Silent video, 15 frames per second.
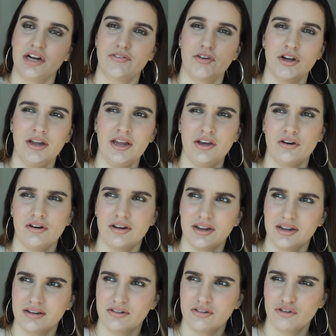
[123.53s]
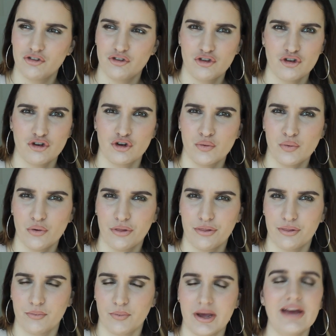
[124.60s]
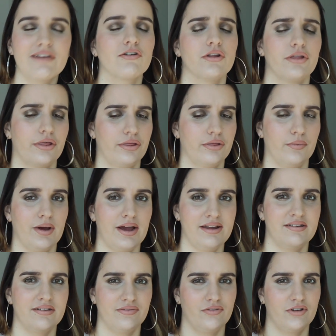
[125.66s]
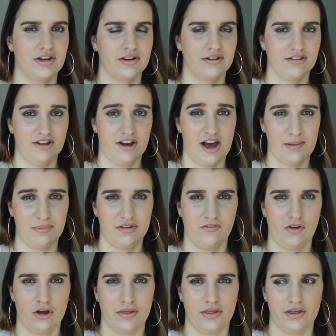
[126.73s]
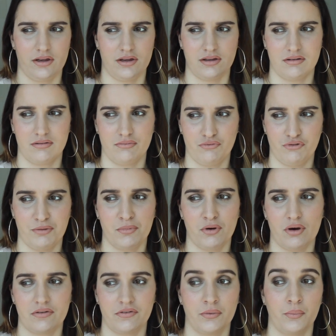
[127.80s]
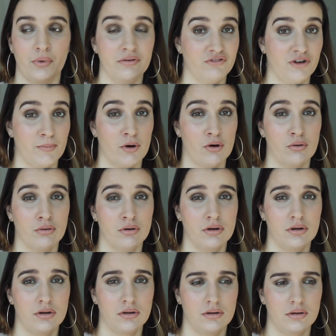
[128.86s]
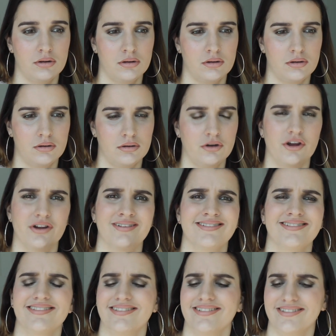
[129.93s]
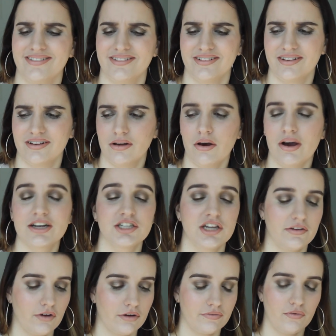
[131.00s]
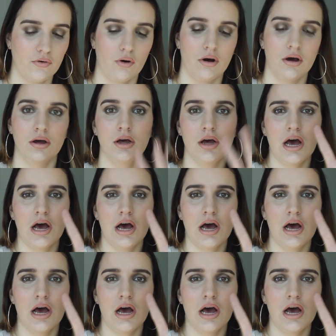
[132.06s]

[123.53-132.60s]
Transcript: I've only got 2 or 3. I've got 3 different types. I've got the Rimmel, I've got one Rimmel, no, actually I've got 4.